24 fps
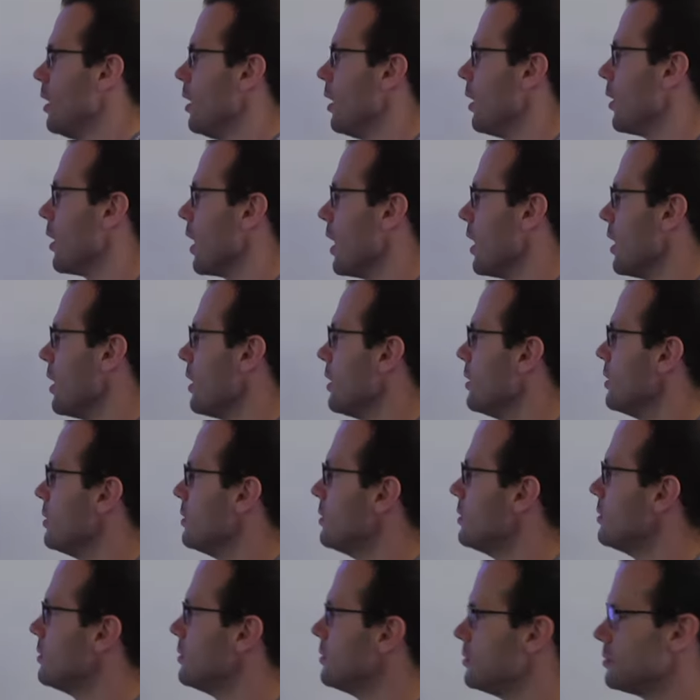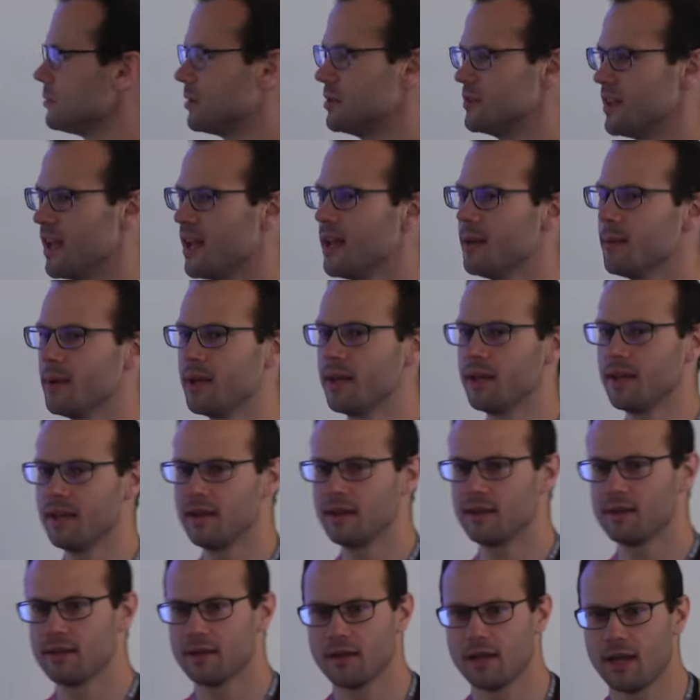Okay, does anybody
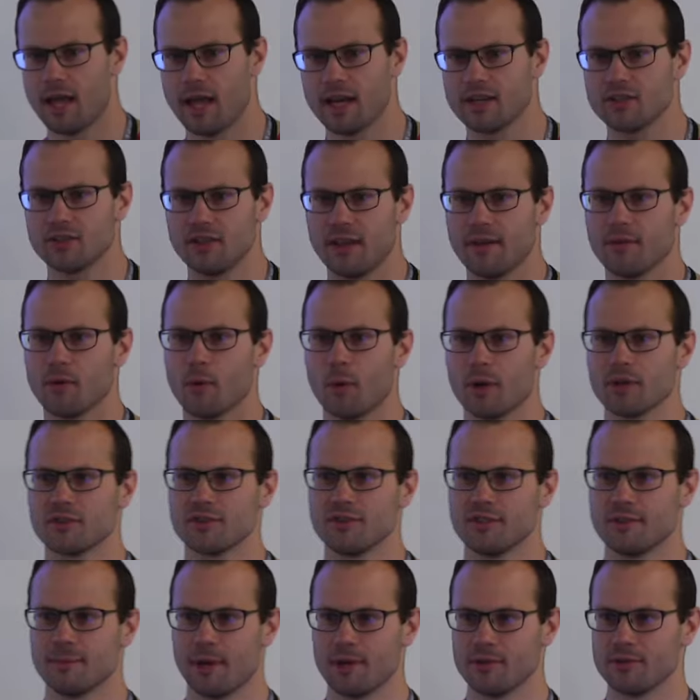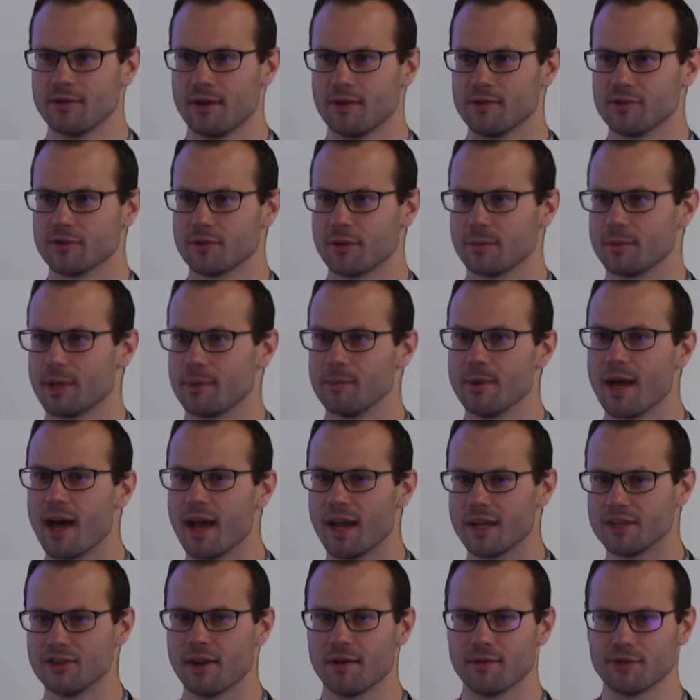actually have questions about JavaScript? I'm not
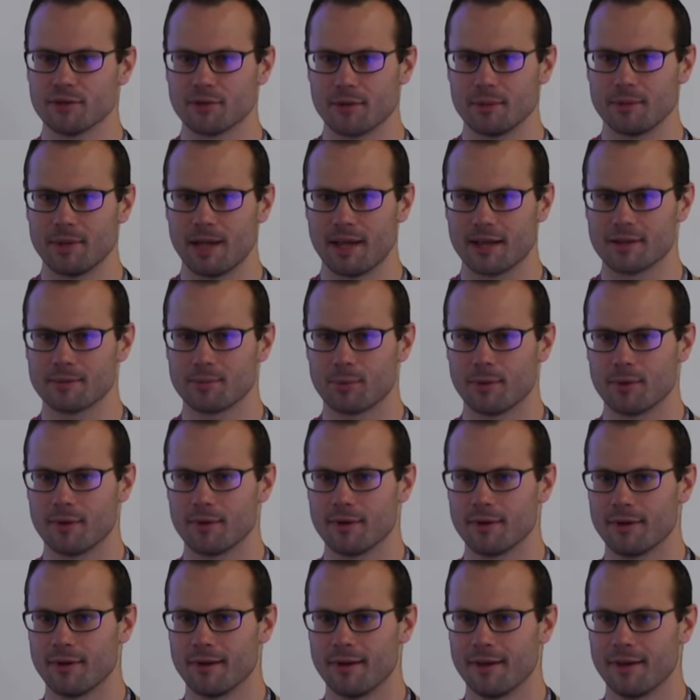a JavaScript expert.